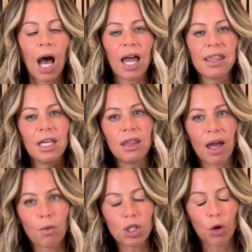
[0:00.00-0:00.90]
I think
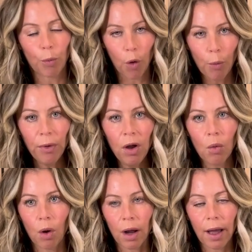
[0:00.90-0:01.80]
that was an appropriate
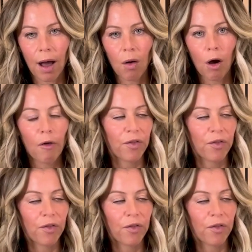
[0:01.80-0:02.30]
workout